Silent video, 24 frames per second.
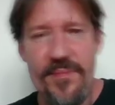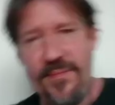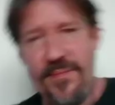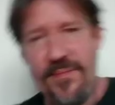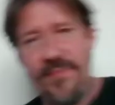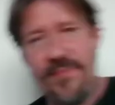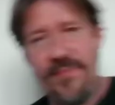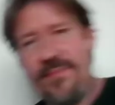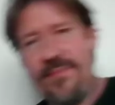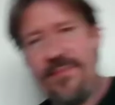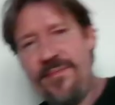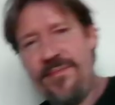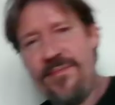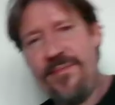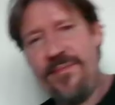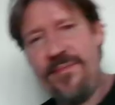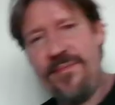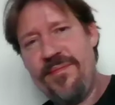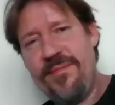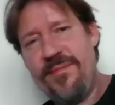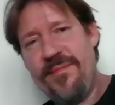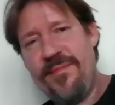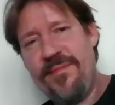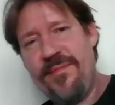Have a good
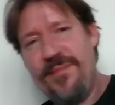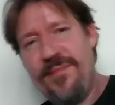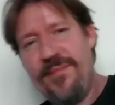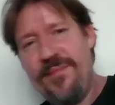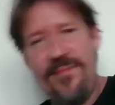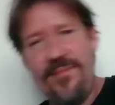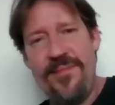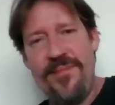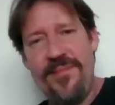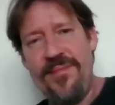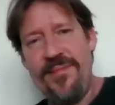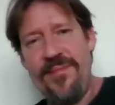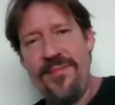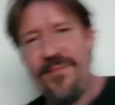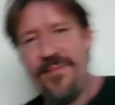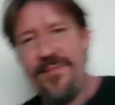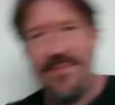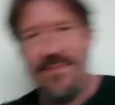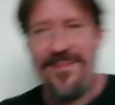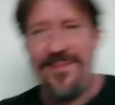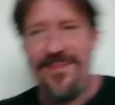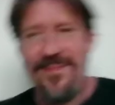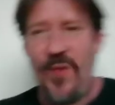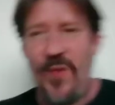evening. Bye.
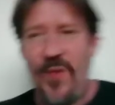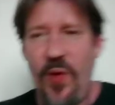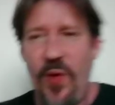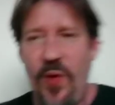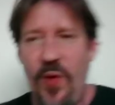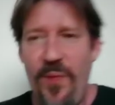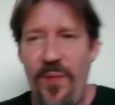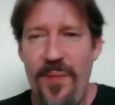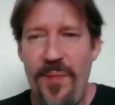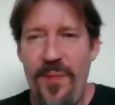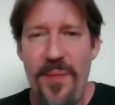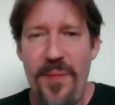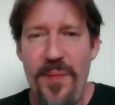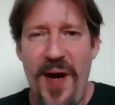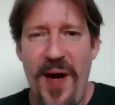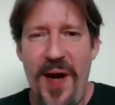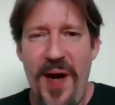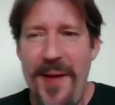Bye.